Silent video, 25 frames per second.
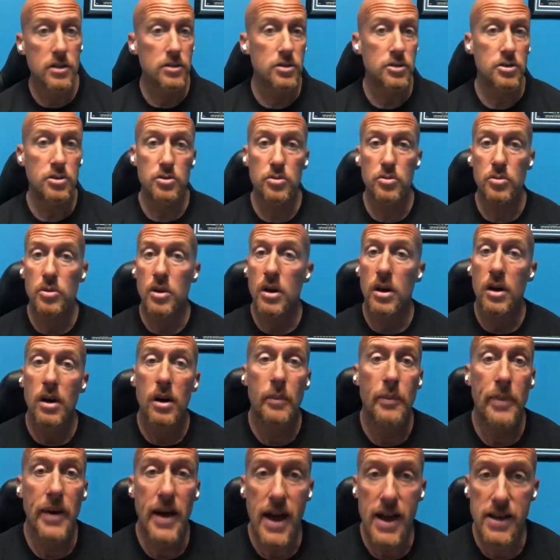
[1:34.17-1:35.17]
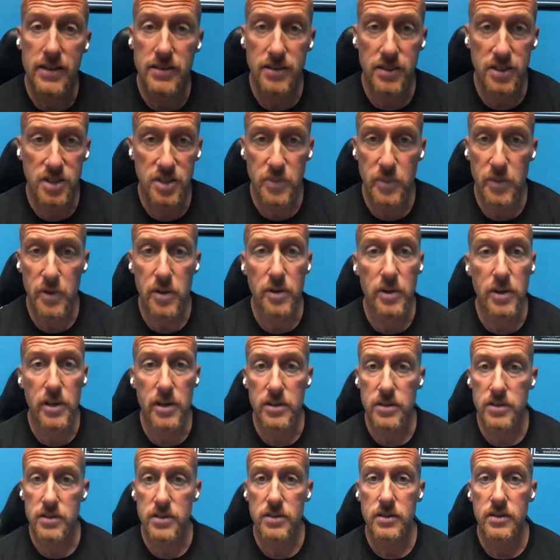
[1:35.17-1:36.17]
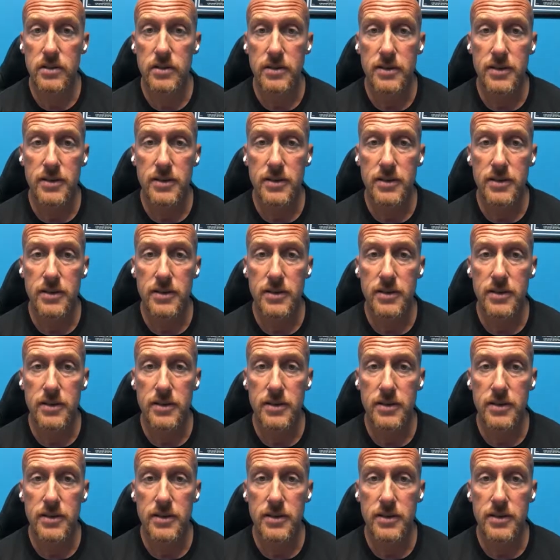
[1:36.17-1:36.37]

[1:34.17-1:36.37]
to a past experience